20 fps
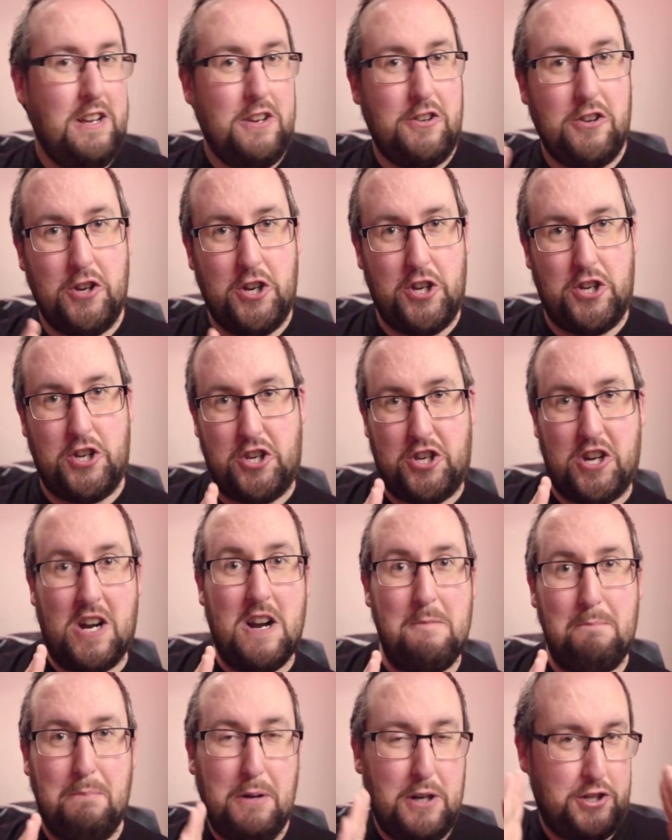You should
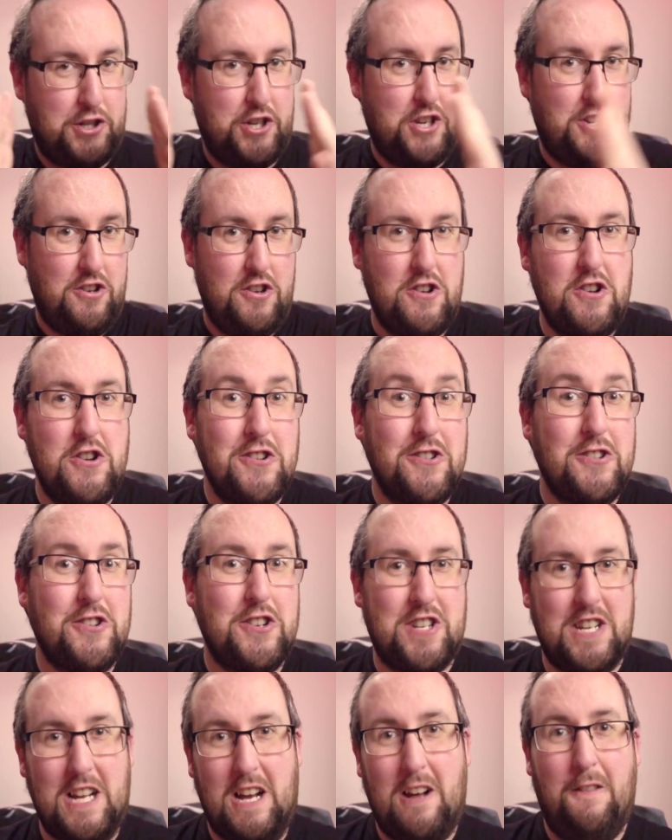start pushing
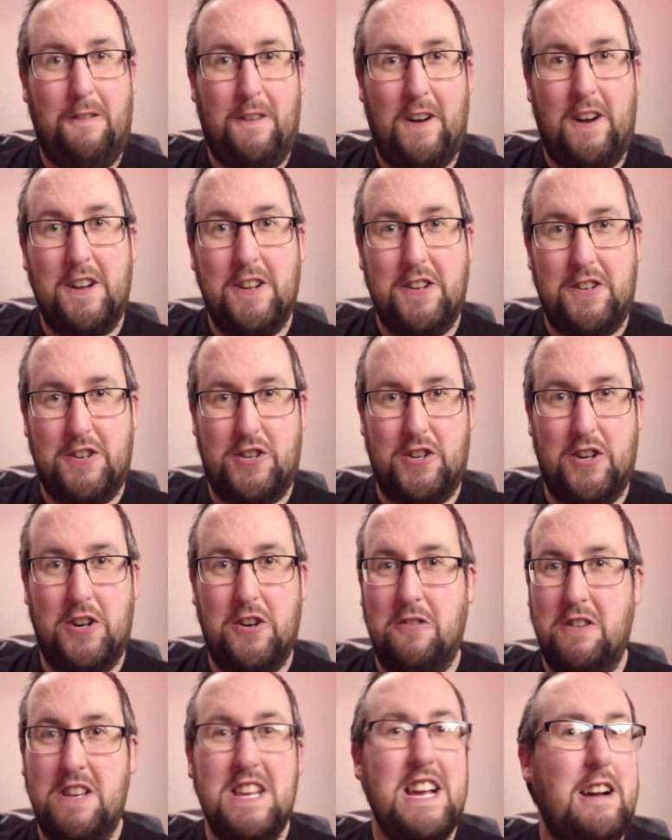yourself out.
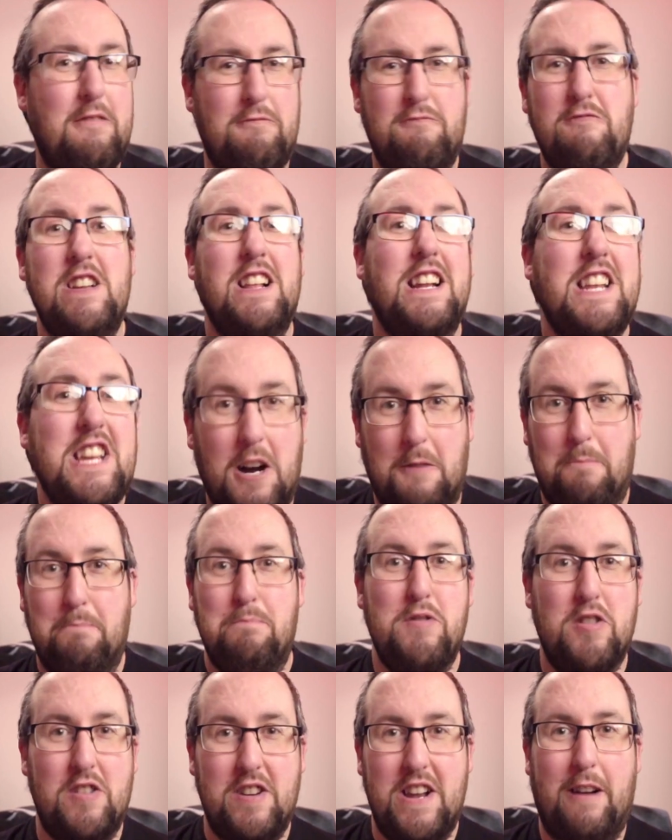So yeah, really
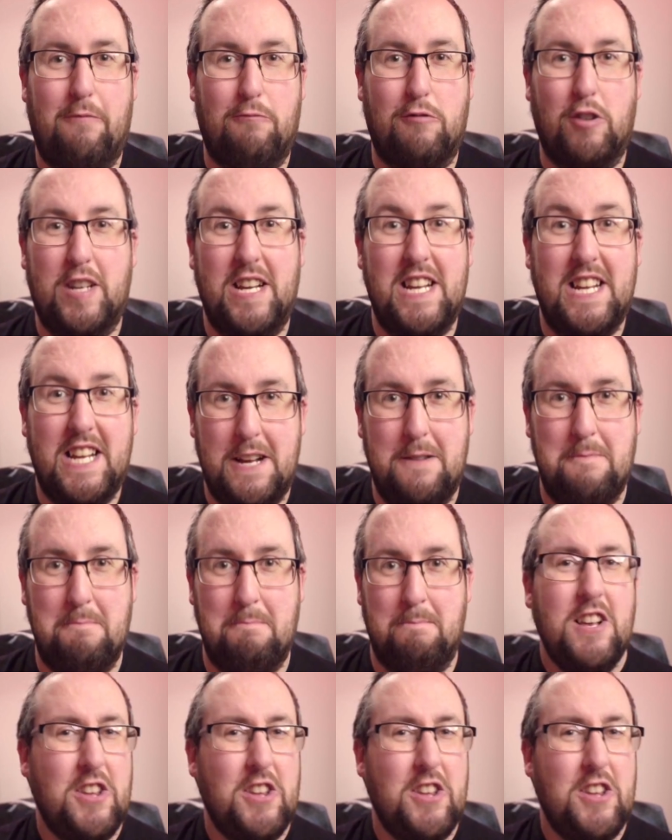up your networking game.